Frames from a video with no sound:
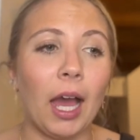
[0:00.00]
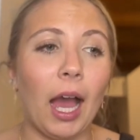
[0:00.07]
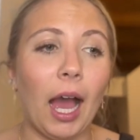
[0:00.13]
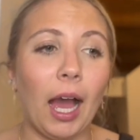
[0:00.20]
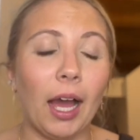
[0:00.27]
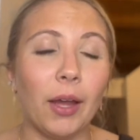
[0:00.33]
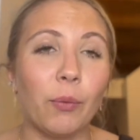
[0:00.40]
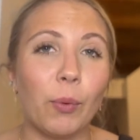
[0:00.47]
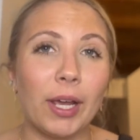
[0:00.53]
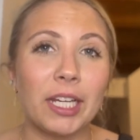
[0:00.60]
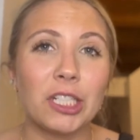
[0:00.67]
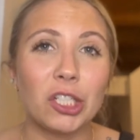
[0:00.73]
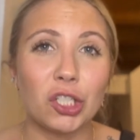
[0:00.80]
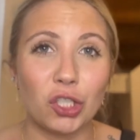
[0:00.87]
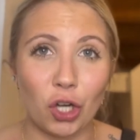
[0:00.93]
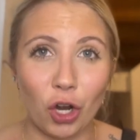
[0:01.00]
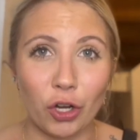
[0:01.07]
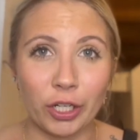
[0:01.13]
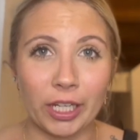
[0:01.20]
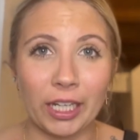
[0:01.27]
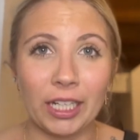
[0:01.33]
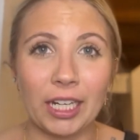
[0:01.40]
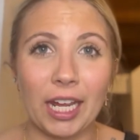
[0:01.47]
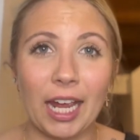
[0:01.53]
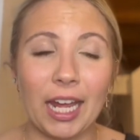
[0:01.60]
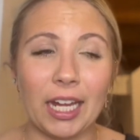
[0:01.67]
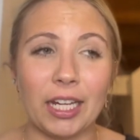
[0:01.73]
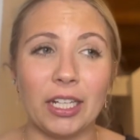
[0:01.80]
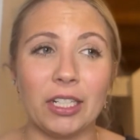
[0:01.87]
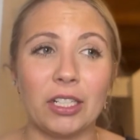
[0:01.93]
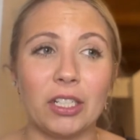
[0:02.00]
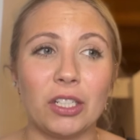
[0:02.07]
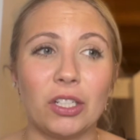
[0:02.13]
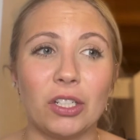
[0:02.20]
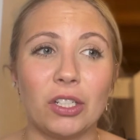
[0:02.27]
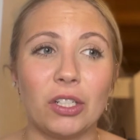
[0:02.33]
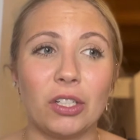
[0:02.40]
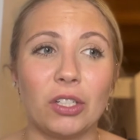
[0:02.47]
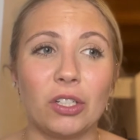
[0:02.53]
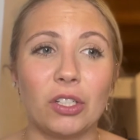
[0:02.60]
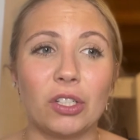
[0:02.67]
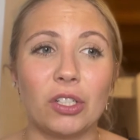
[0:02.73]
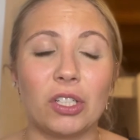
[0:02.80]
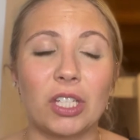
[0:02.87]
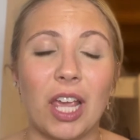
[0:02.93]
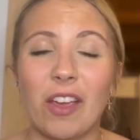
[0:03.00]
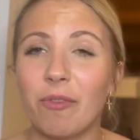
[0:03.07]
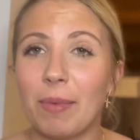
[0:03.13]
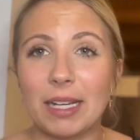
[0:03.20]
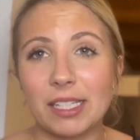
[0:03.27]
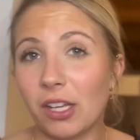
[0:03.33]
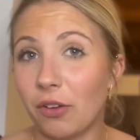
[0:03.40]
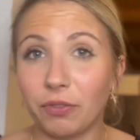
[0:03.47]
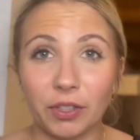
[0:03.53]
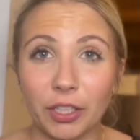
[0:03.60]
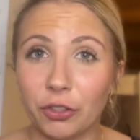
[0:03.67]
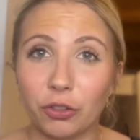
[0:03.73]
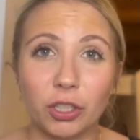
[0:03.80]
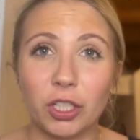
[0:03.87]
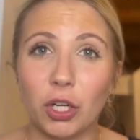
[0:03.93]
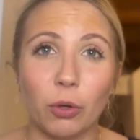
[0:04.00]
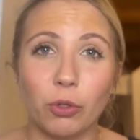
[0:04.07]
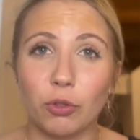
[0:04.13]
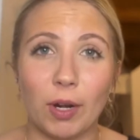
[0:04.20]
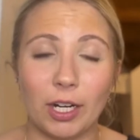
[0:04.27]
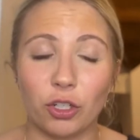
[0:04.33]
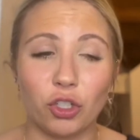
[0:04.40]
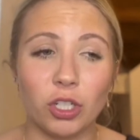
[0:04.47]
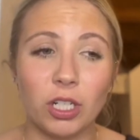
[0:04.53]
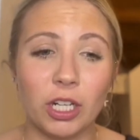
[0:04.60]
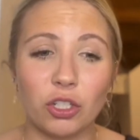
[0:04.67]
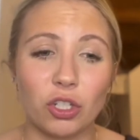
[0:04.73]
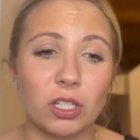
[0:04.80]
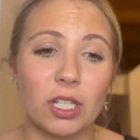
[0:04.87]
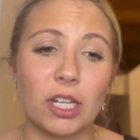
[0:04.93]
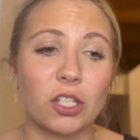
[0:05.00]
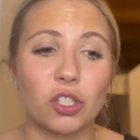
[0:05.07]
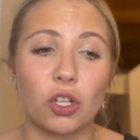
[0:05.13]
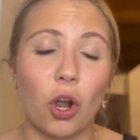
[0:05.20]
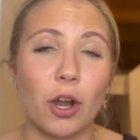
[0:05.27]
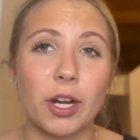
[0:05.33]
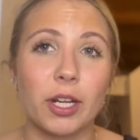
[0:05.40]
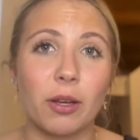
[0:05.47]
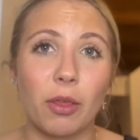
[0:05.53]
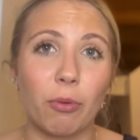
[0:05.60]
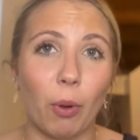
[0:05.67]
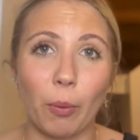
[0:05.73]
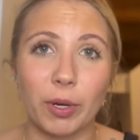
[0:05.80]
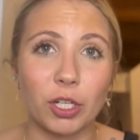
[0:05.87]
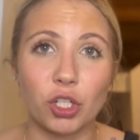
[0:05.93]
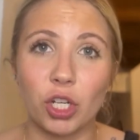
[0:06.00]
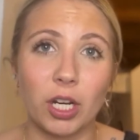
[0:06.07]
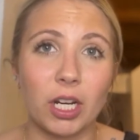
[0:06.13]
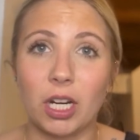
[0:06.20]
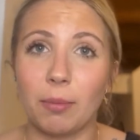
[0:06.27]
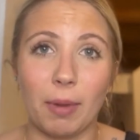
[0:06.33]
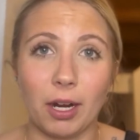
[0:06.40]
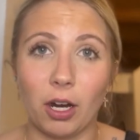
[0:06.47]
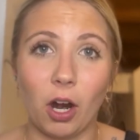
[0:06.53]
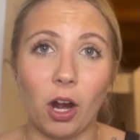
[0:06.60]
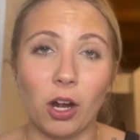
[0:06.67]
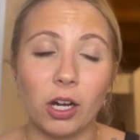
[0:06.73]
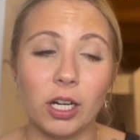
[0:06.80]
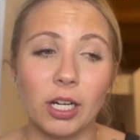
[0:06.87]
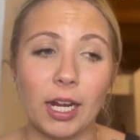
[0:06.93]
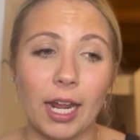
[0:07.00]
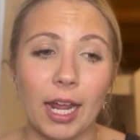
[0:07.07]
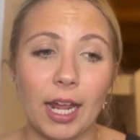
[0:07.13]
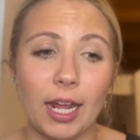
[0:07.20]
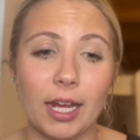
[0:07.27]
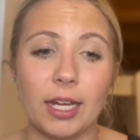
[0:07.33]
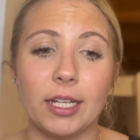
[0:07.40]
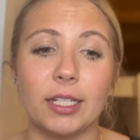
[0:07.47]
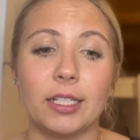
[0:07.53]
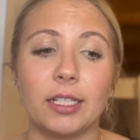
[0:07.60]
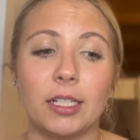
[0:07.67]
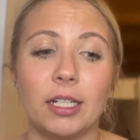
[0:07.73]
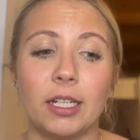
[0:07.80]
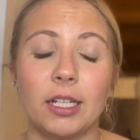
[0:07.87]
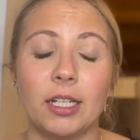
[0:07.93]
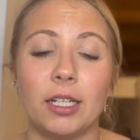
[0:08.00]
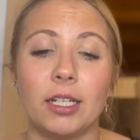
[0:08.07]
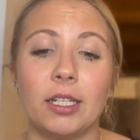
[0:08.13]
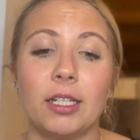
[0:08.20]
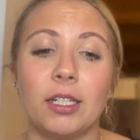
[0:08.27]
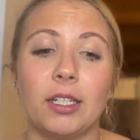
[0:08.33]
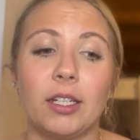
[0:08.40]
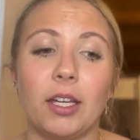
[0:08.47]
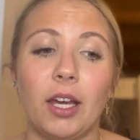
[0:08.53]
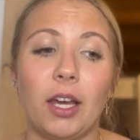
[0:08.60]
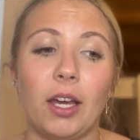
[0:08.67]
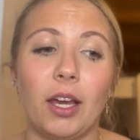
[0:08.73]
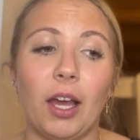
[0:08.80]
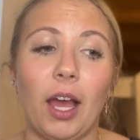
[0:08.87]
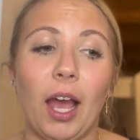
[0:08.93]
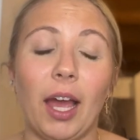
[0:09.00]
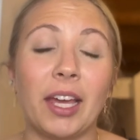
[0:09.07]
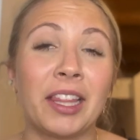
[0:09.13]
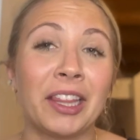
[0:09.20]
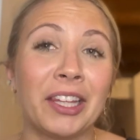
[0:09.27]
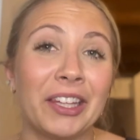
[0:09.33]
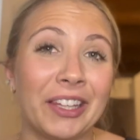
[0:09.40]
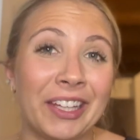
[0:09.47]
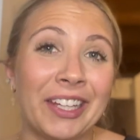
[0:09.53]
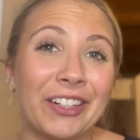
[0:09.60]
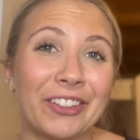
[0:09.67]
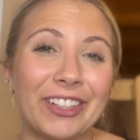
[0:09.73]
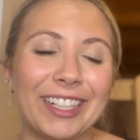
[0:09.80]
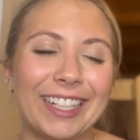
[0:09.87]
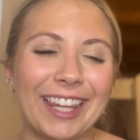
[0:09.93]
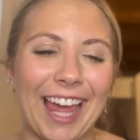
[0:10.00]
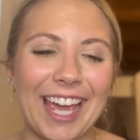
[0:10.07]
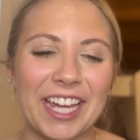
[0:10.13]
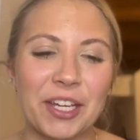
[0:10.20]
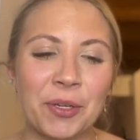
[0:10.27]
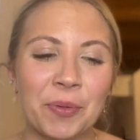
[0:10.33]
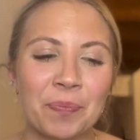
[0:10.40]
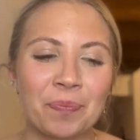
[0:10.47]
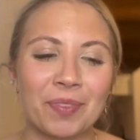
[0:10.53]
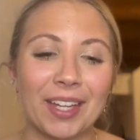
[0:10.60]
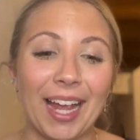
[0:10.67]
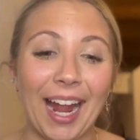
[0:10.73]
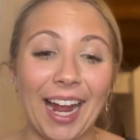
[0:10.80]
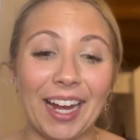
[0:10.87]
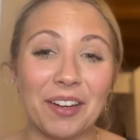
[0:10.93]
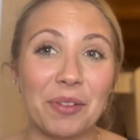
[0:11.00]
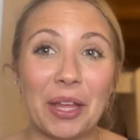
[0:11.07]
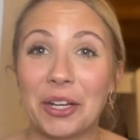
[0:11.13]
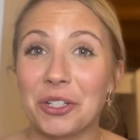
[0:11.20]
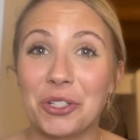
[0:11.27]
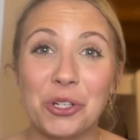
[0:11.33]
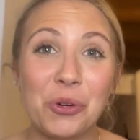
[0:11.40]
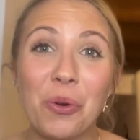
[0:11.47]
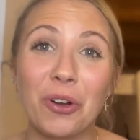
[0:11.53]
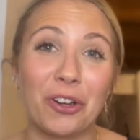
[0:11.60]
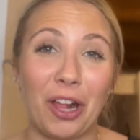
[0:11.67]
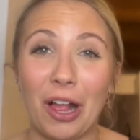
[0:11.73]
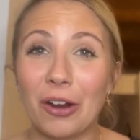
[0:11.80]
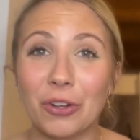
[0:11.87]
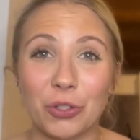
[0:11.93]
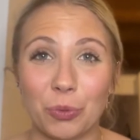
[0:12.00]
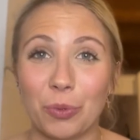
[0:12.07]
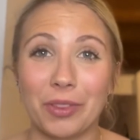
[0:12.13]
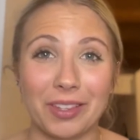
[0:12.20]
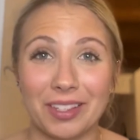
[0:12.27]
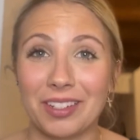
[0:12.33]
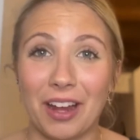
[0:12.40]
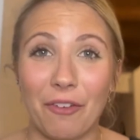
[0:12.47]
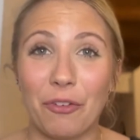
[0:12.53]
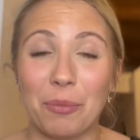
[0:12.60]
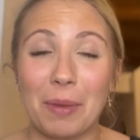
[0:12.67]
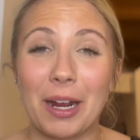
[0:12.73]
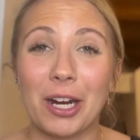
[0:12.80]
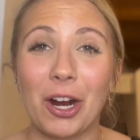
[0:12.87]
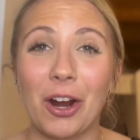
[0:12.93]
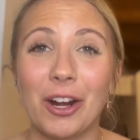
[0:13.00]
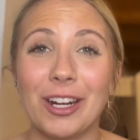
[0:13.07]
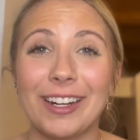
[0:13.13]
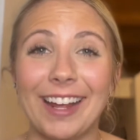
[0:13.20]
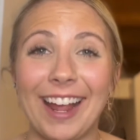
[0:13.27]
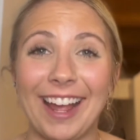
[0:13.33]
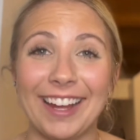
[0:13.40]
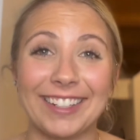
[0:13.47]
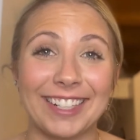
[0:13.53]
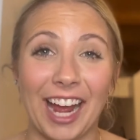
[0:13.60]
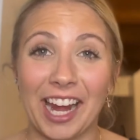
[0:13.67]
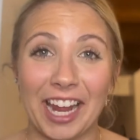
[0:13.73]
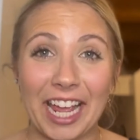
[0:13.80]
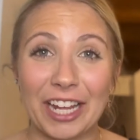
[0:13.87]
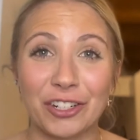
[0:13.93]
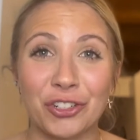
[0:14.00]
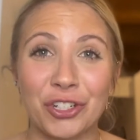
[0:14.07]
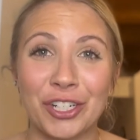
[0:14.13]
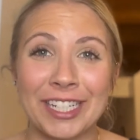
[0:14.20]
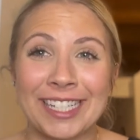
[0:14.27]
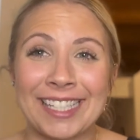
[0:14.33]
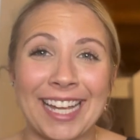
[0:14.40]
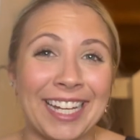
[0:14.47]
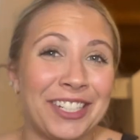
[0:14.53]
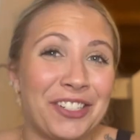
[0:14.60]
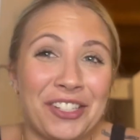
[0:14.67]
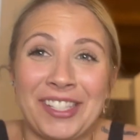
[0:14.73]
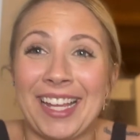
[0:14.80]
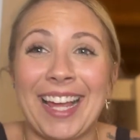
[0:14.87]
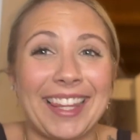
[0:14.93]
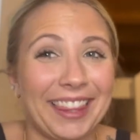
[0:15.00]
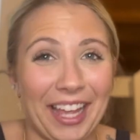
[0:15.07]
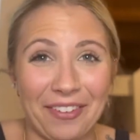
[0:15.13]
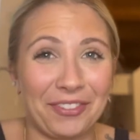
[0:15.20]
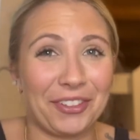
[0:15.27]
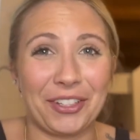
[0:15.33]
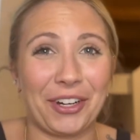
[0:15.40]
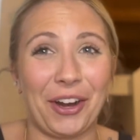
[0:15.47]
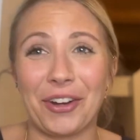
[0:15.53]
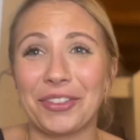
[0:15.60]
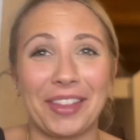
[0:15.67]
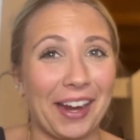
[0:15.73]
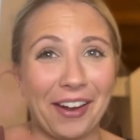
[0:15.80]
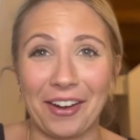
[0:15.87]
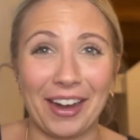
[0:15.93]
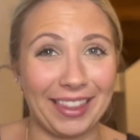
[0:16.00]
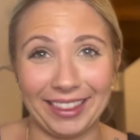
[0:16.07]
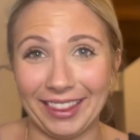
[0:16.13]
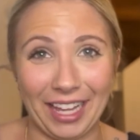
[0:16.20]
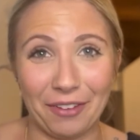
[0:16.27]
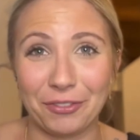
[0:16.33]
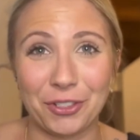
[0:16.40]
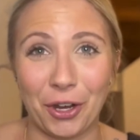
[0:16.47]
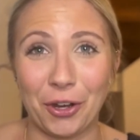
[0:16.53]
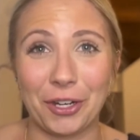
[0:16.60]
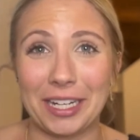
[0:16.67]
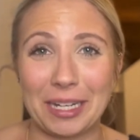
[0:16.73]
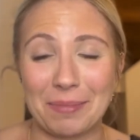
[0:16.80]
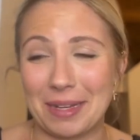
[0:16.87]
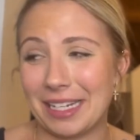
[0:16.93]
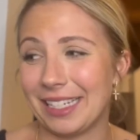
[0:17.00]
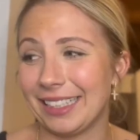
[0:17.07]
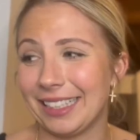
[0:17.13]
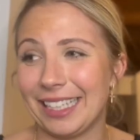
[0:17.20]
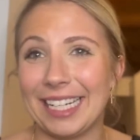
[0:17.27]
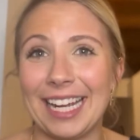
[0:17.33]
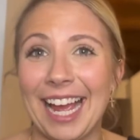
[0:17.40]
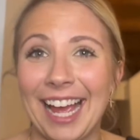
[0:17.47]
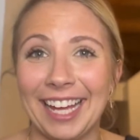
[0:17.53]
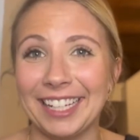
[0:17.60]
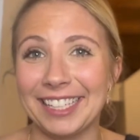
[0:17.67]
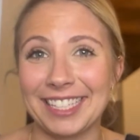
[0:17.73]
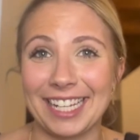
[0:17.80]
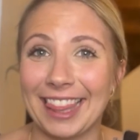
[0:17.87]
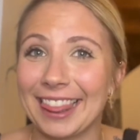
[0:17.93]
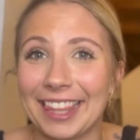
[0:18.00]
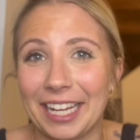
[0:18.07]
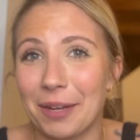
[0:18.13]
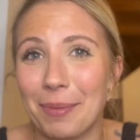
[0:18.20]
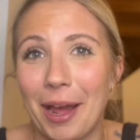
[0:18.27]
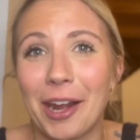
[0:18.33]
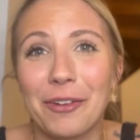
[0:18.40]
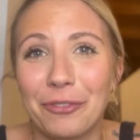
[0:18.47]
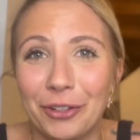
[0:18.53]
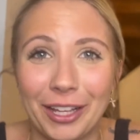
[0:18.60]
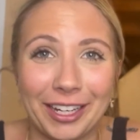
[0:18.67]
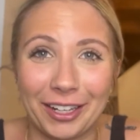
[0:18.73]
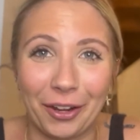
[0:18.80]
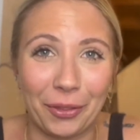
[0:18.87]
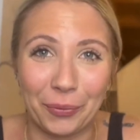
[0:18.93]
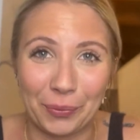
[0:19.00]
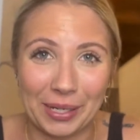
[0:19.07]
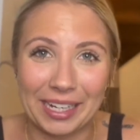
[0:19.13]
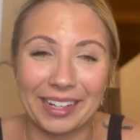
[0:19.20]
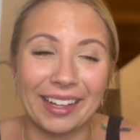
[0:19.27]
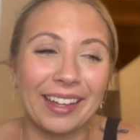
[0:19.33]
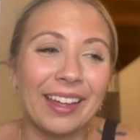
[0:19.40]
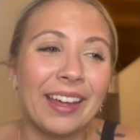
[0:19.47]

I went to Target and gave myself literally no direction. I just like started throwing shit into my cart and I literally like had like $200 worth of stuff in my cart and got anxious and just like left the cart there and left Target immediately and didn't think about it for like another week.